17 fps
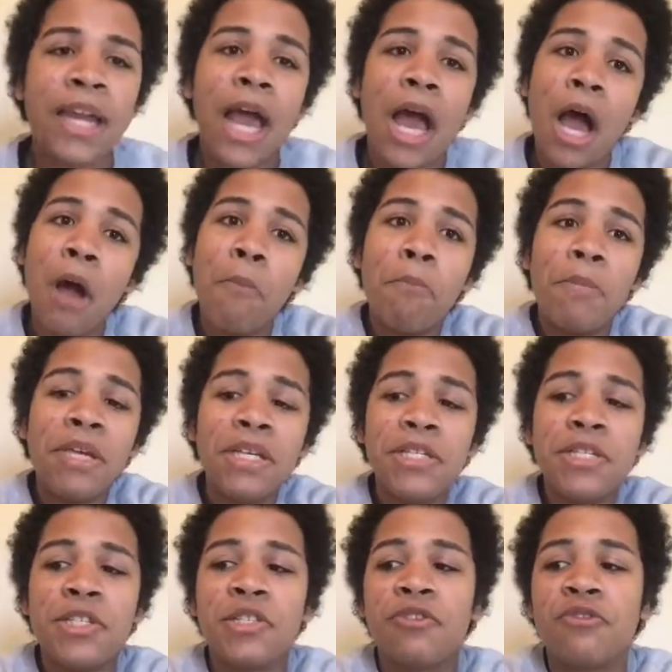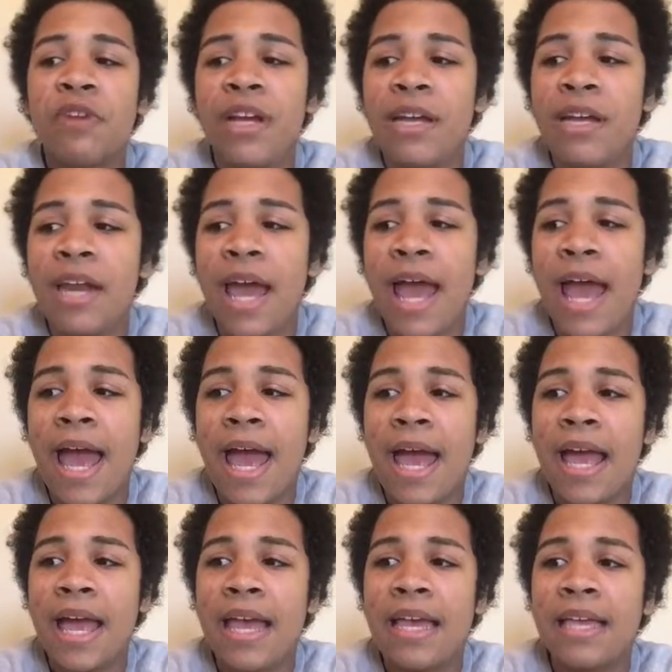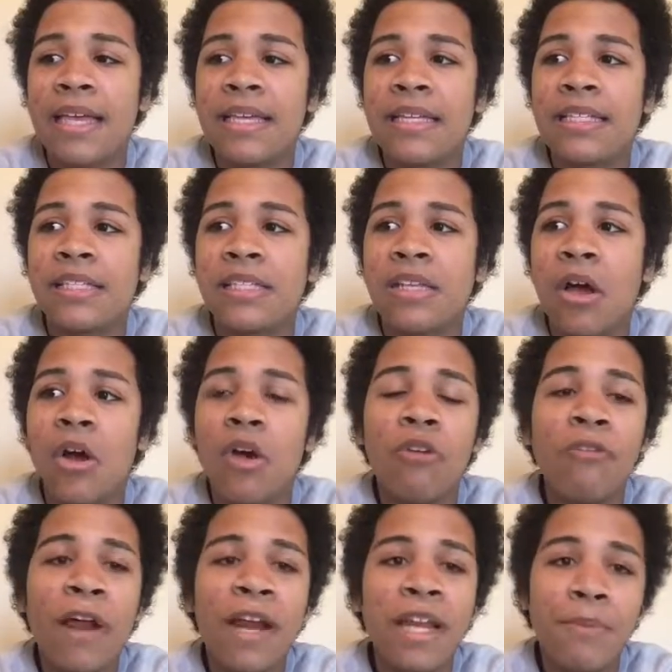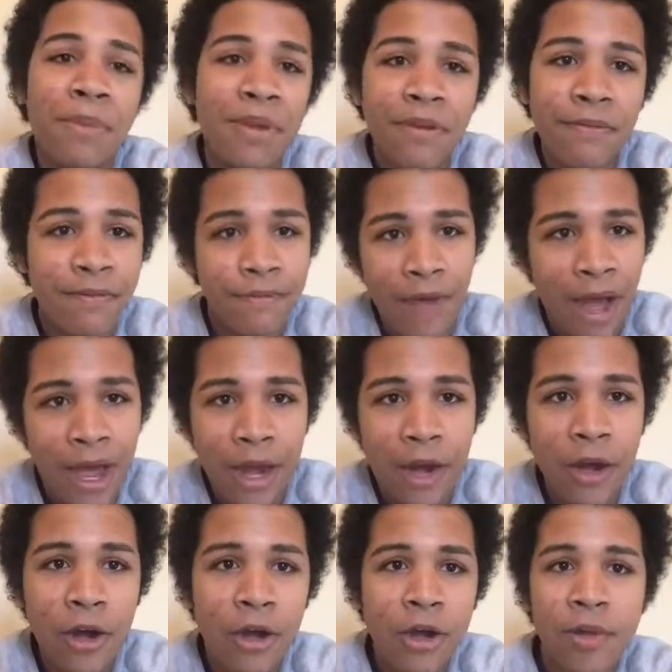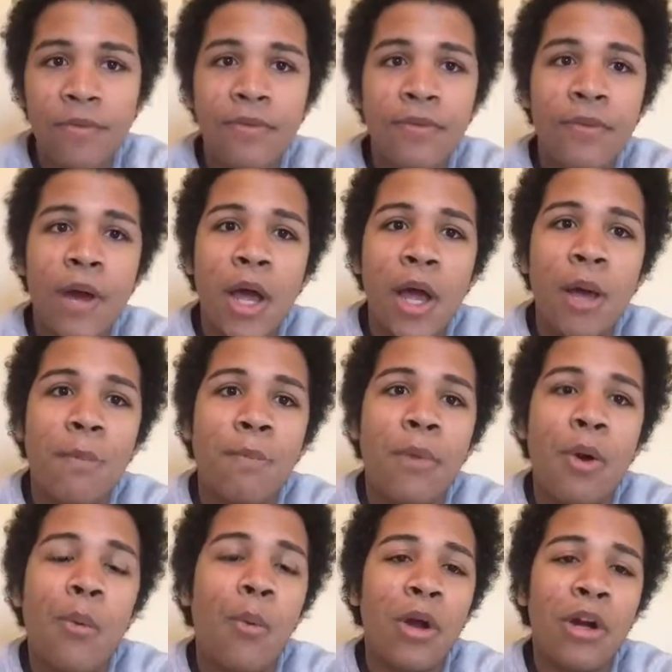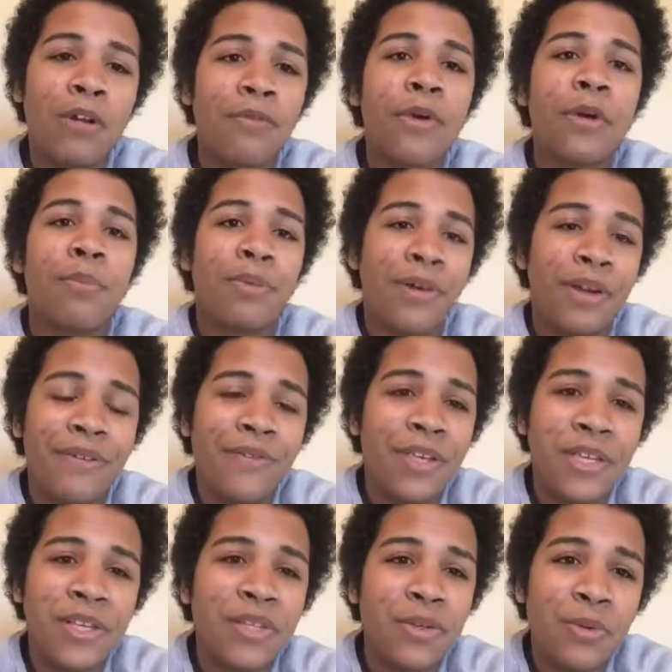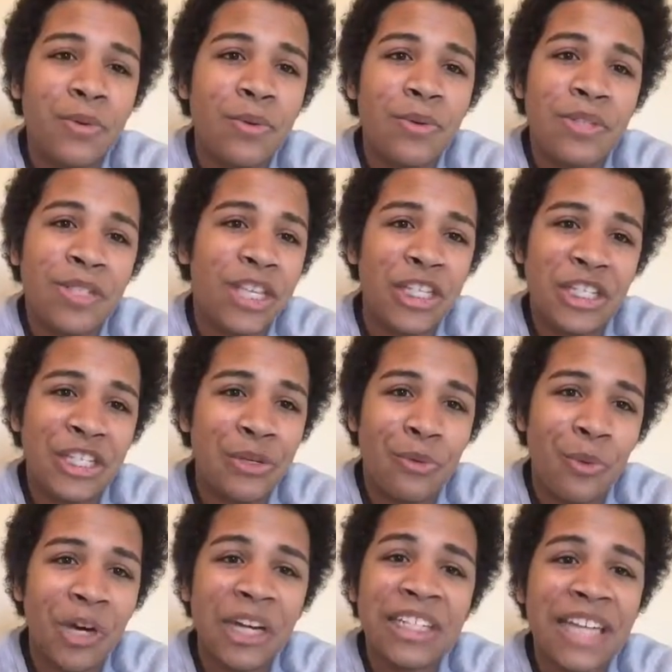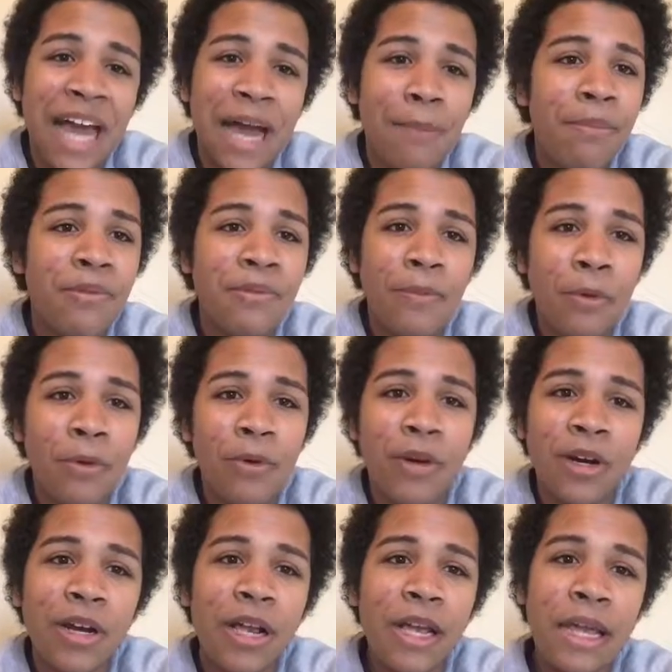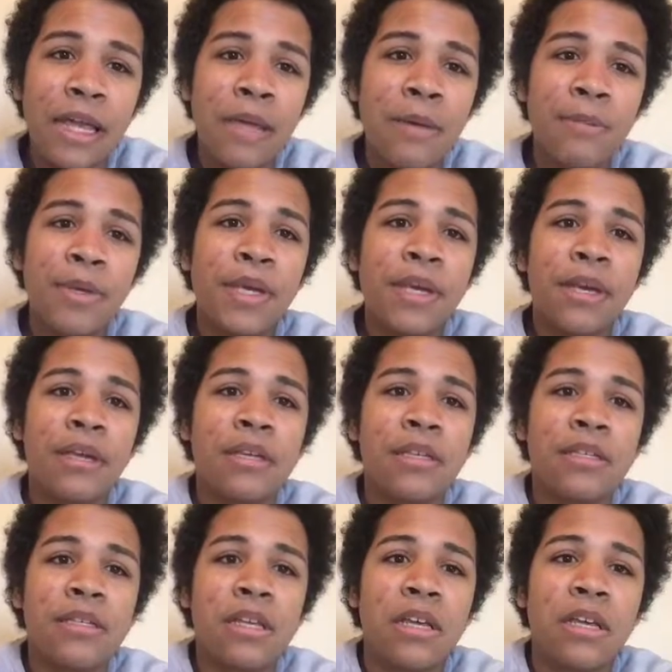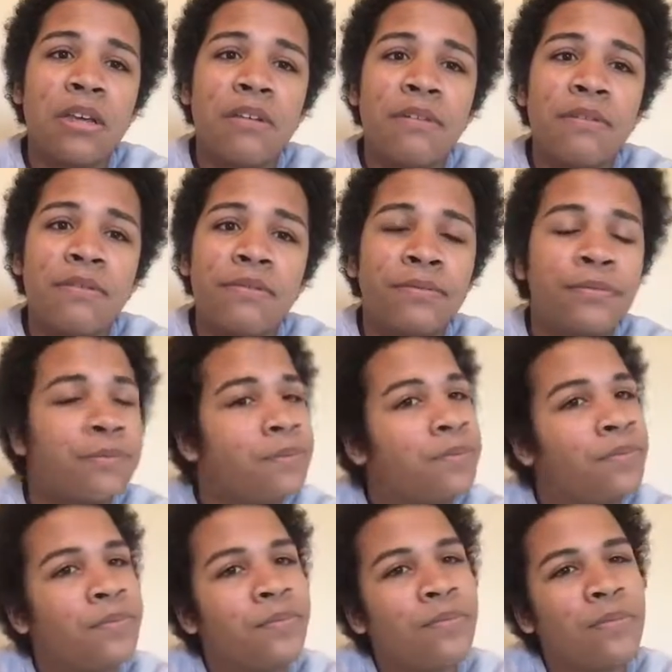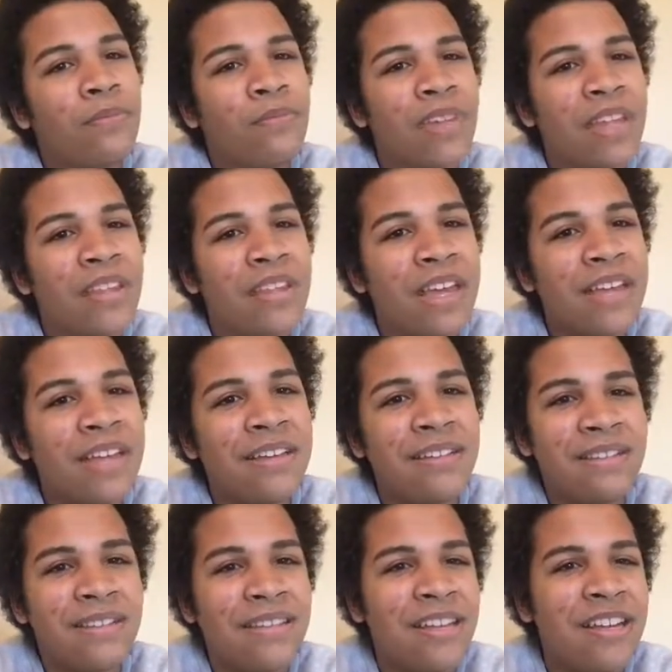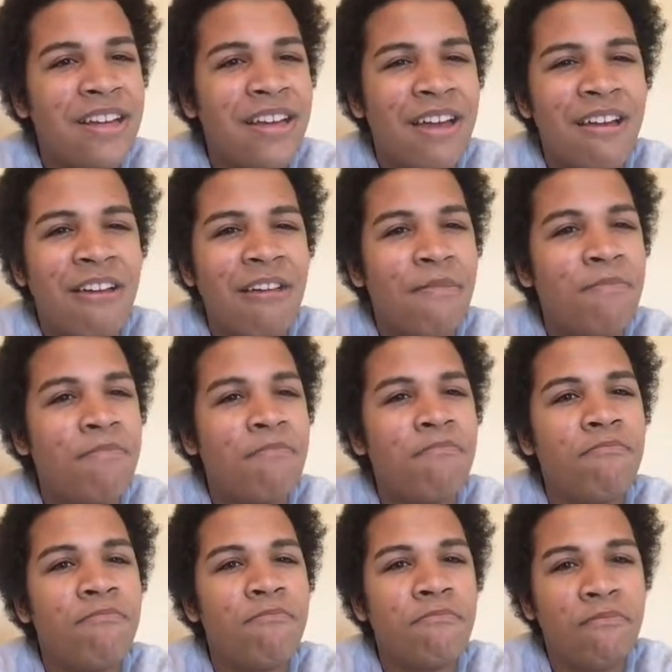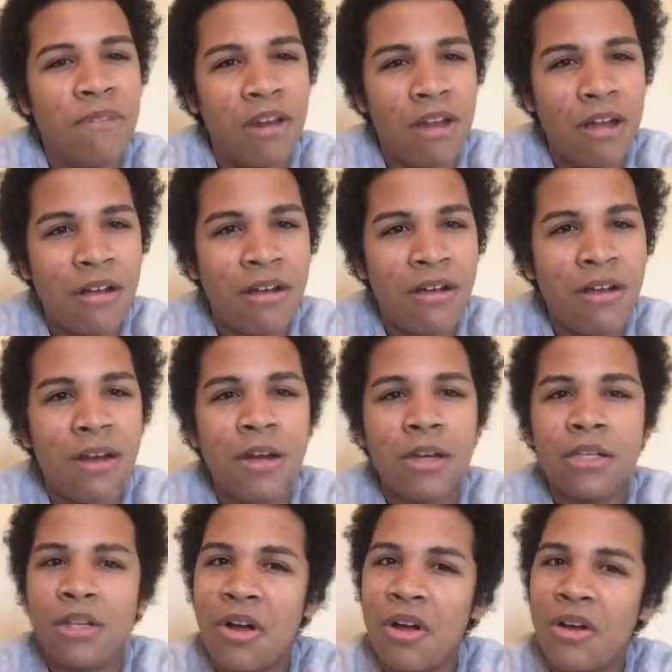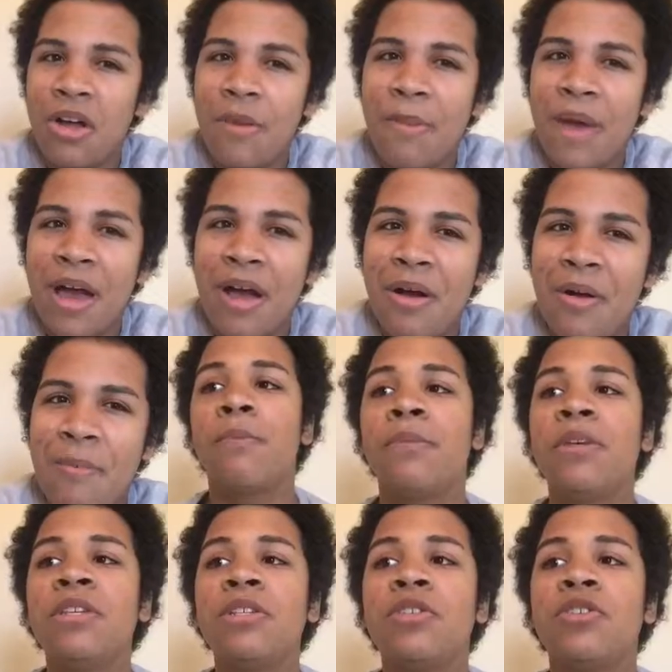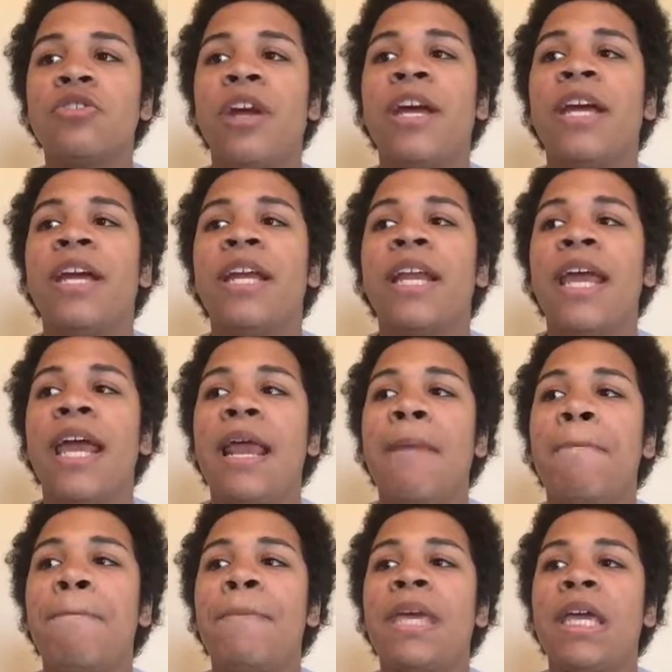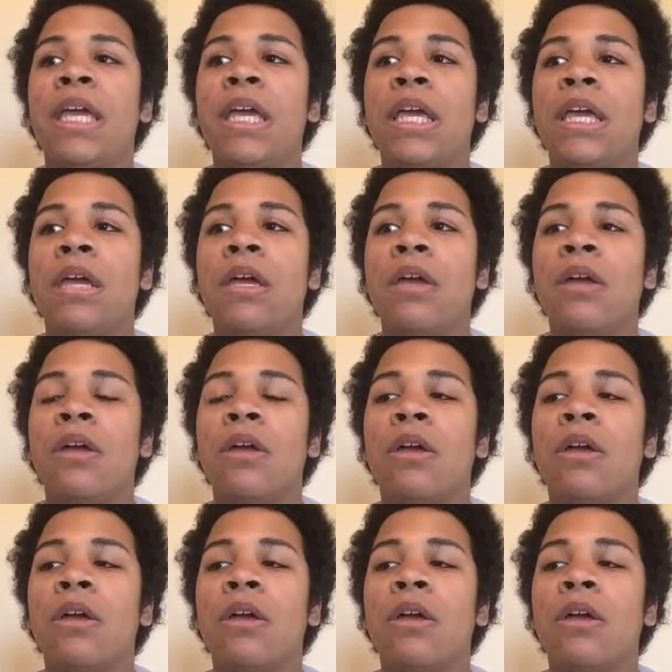Now, Miss Straight has already been fired from one of her previous schools that she worked at before because of things that I'm not gonna talk about. Miss Straight and me